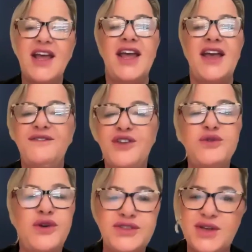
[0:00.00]
if you
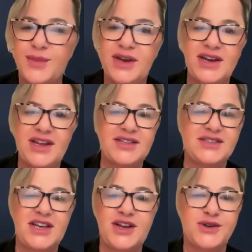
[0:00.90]
know somebody needs
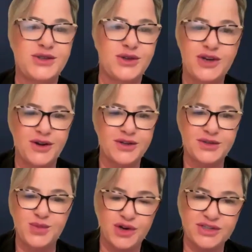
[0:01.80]
to hear Sir
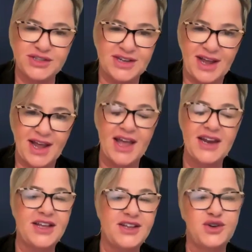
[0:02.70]
Darren's words today, I
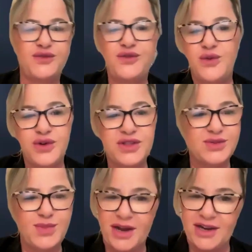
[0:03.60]
need you to forward
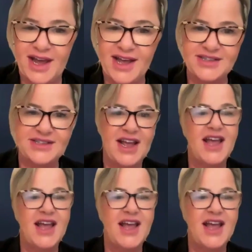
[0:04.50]
this podcast.